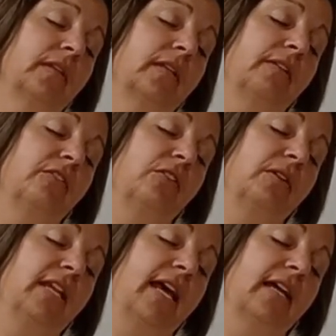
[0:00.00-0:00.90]
If your
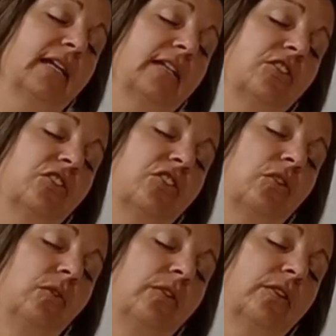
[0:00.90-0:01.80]
neck and
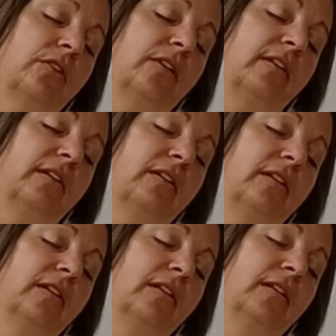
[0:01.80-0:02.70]
shoulder and
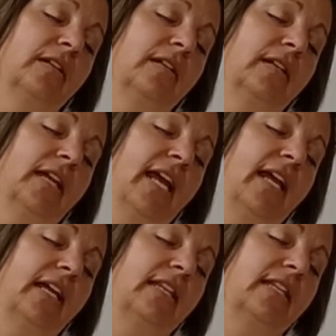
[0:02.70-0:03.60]

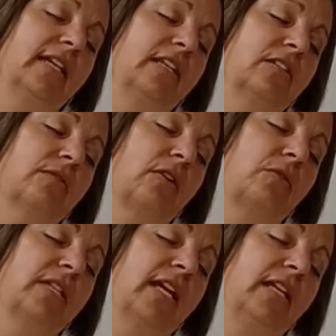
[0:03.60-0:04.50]
head need to
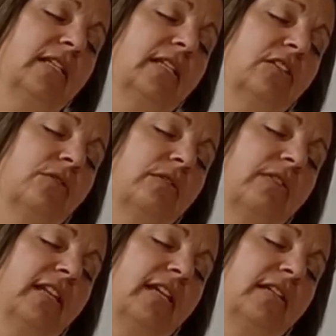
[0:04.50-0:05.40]
rotate into a
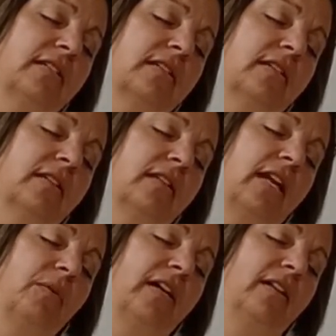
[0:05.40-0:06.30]
release, they
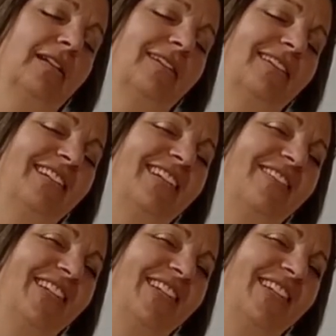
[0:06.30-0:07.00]
will. You